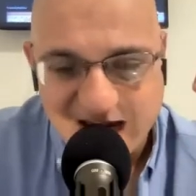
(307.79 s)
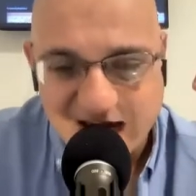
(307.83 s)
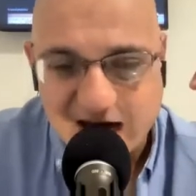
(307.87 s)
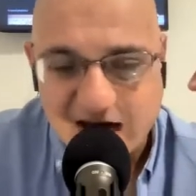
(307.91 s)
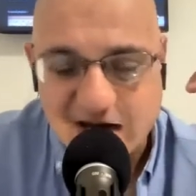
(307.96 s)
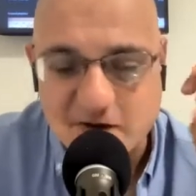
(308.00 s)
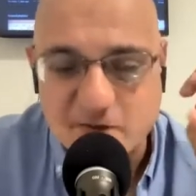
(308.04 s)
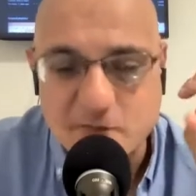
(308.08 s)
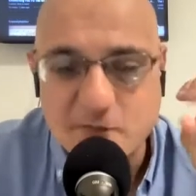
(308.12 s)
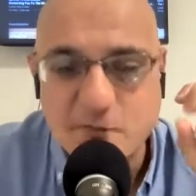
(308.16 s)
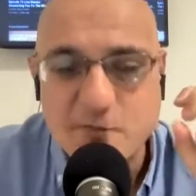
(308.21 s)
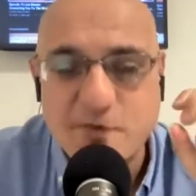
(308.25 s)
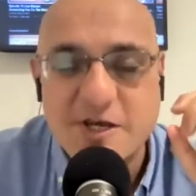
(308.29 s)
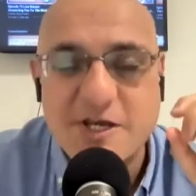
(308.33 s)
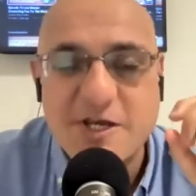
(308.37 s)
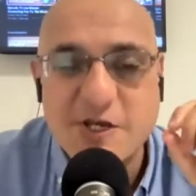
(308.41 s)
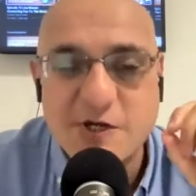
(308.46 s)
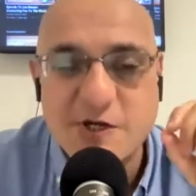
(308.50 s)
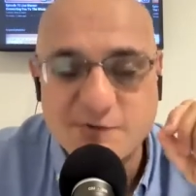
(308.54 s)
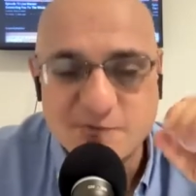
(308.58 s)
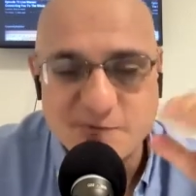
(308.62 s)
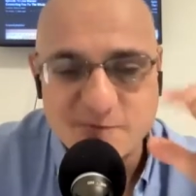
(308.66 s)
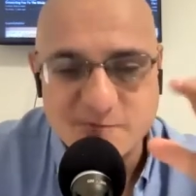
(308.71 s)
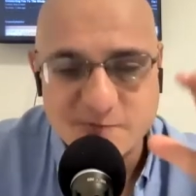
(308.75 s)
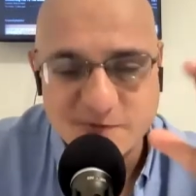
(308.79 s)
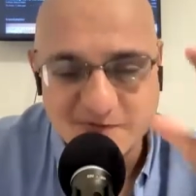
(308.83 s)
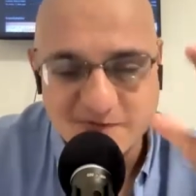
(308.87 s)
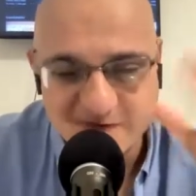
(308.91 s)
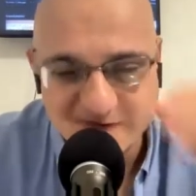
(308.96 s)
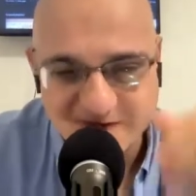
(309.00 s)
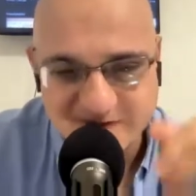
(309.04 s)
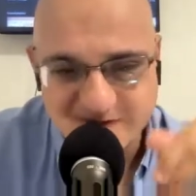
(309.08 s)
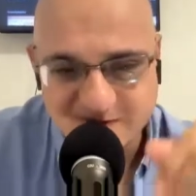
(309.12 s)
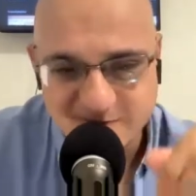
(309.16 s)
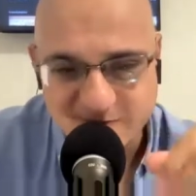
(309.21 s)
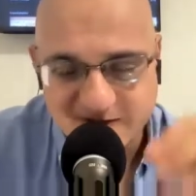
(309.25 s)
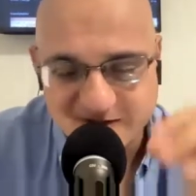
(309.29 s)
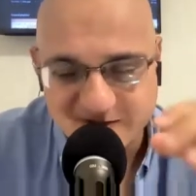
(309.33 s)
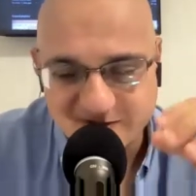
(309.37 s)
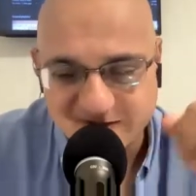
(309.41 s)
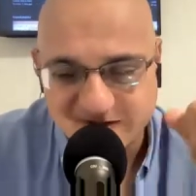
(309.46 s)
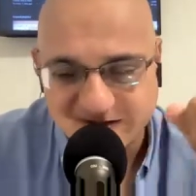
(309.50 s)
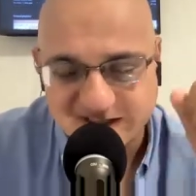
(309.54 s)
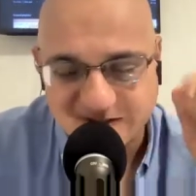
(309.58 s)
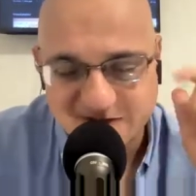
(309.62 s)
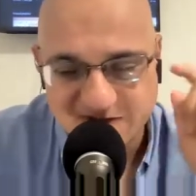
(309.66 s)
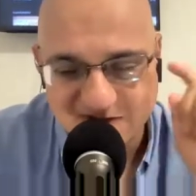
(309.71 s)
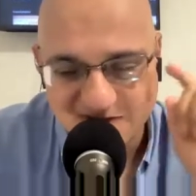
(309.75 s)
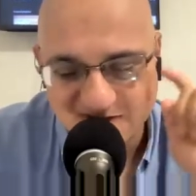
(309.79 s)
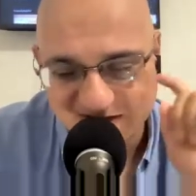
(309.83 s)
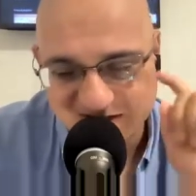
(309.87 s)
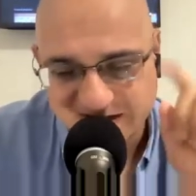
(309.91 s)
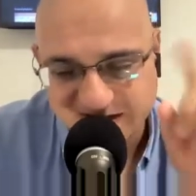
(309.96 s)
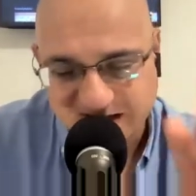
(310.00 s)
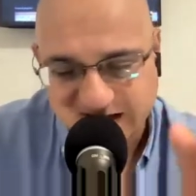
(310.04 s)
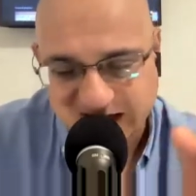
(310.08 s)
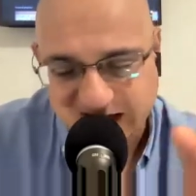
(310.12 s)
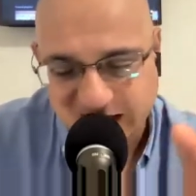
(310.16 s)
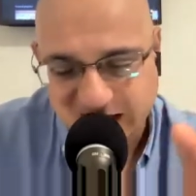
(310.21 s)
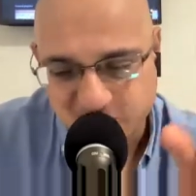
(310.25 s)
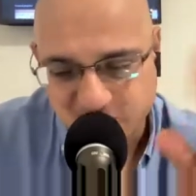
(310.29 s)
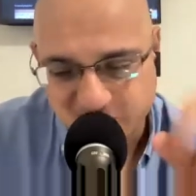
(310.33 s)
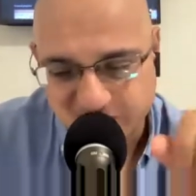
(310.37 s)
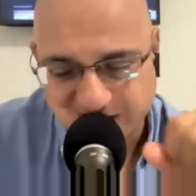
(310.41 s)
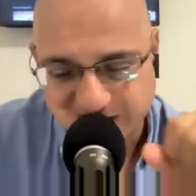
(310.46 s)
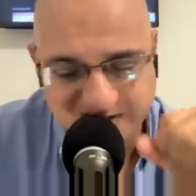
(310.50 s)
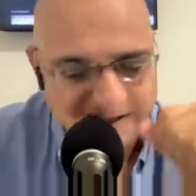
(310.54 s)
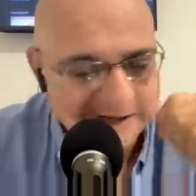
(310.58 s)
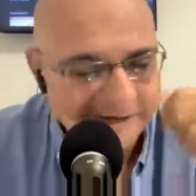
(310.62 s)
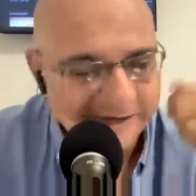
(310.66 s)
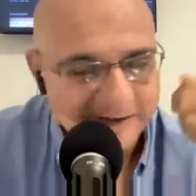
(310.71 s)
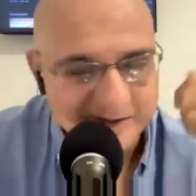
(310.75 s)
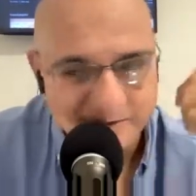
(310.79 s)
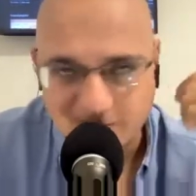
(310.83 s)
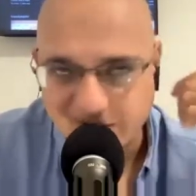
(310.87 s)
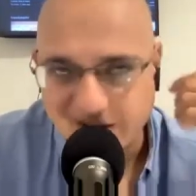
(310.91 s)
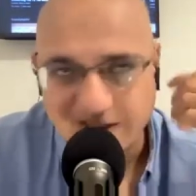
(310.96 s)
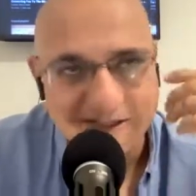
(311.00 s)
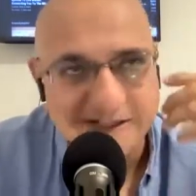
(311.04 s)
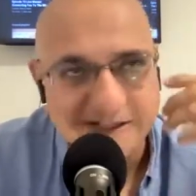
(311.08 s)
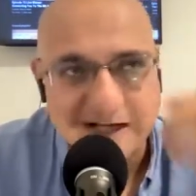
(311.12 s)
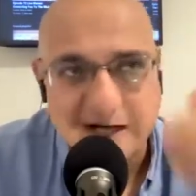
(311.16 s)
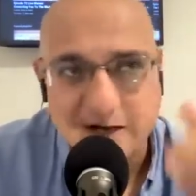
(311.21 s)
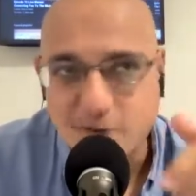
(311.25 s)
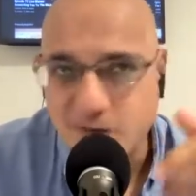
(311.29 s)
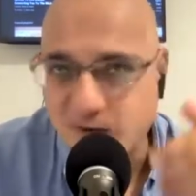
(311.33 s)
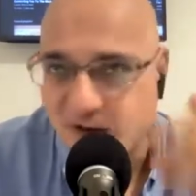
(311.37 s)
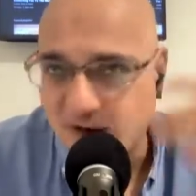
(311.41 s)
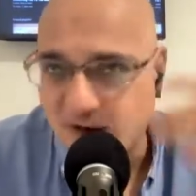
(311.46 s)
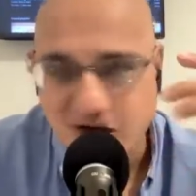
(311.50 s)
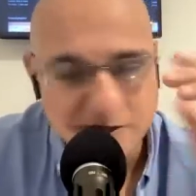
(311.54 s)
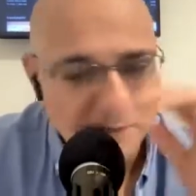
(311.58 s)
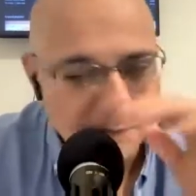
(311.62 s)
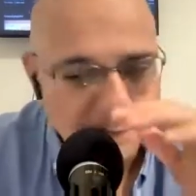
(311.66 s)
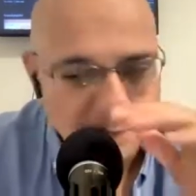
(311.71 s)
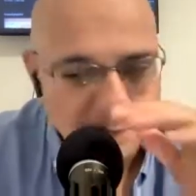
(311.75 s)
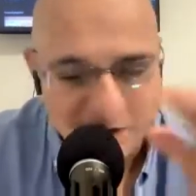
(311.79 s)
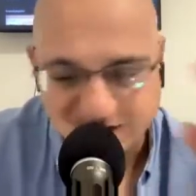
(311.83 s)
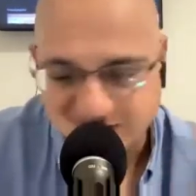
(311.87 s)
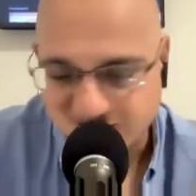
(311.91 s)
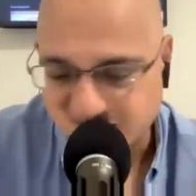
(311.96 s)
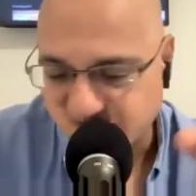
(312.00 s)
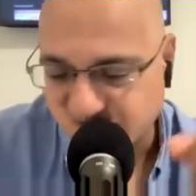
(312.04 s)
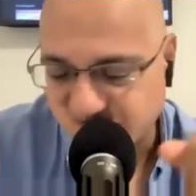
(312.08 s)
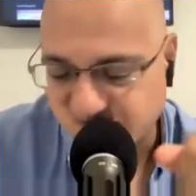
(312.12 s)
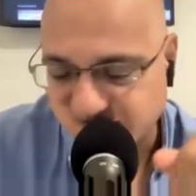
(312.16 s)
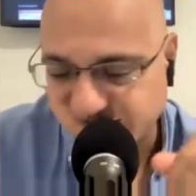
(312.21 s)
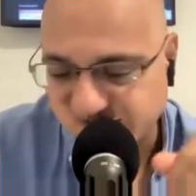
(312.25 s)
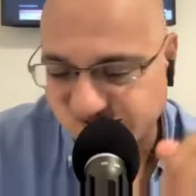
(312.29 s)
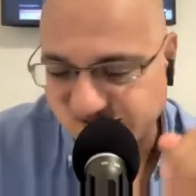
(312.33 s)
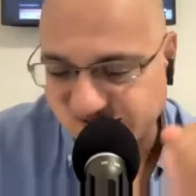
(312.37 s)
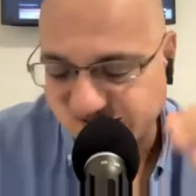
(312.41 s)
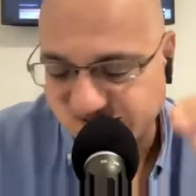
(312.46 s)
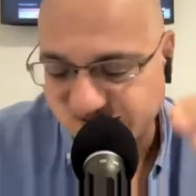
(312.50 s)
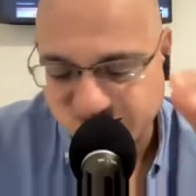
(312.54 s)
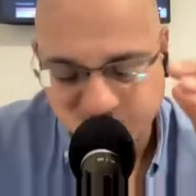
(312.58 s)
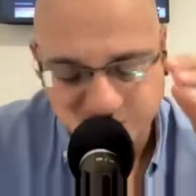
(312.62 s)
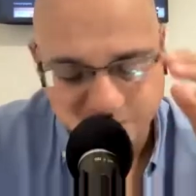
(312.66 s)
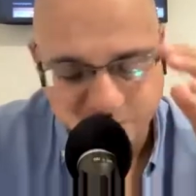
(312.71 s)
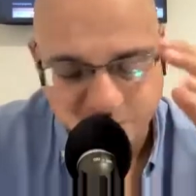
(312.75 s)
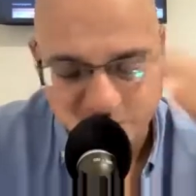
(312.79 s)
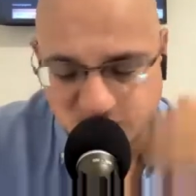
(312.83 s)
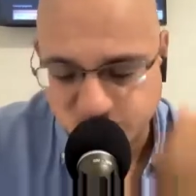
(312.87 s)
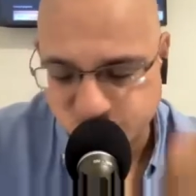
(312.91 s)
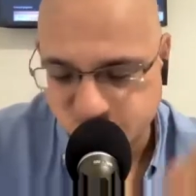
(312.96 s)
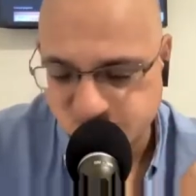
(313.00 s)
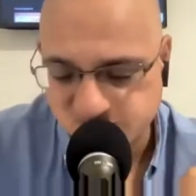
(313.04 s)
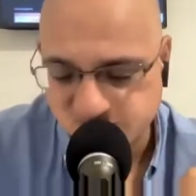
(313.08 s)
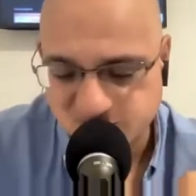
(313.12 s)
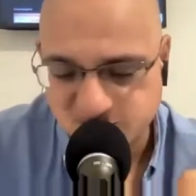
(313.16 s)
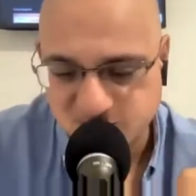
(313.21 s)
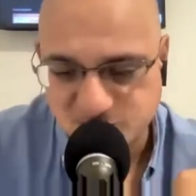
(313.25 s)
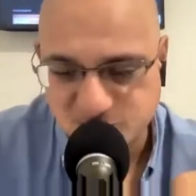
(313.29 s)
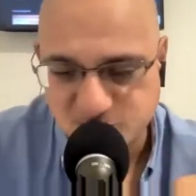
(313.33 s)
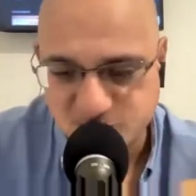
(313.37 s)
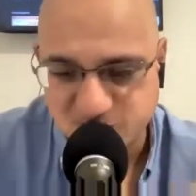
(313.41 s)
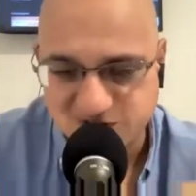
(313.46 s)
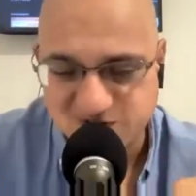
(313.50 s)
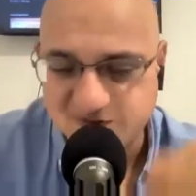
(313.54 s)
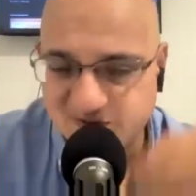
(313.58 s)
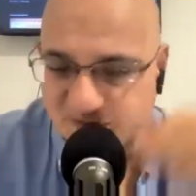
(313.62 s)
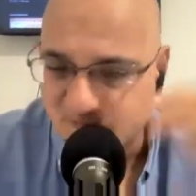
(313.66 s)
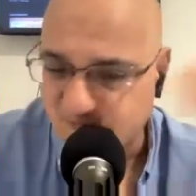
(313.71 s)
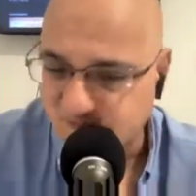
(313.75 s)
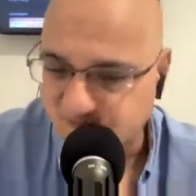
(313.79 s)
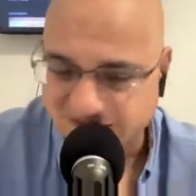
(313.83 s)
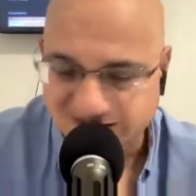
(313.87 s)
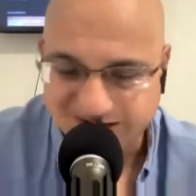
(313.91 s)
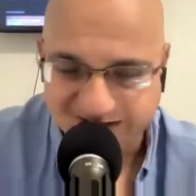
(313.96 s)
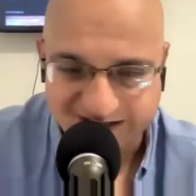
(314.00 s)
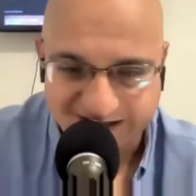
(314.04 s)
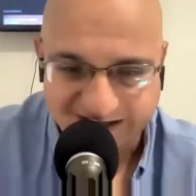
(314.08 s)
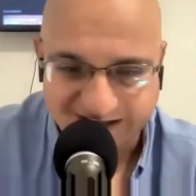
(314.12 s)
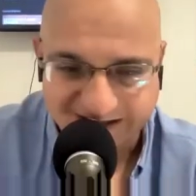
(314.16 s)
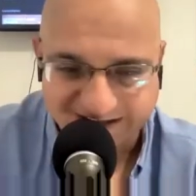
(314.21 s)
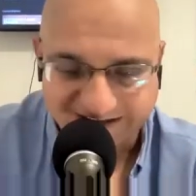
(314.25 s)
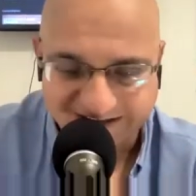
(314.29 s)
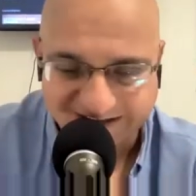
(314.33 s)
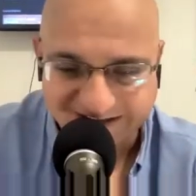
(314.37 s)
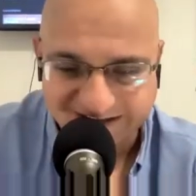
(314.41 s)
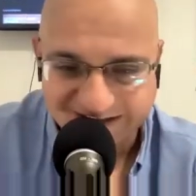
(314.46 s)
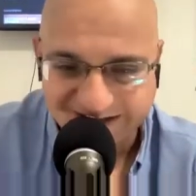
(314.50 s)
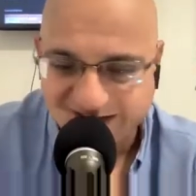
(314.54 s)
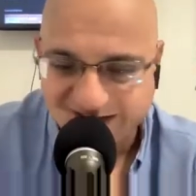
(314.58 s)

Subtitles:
And when you remove the stress, you take just an hour. It doesn't have to be an hour at once. You can take 30 minutes in the morning, 30 minutes at night,